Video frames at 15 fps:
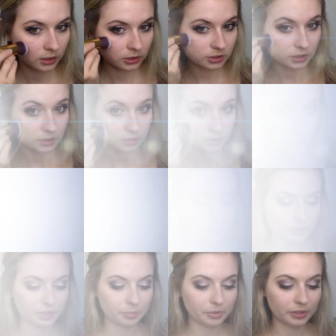So now I'm
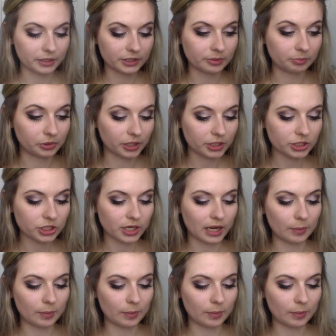going to put on some blush.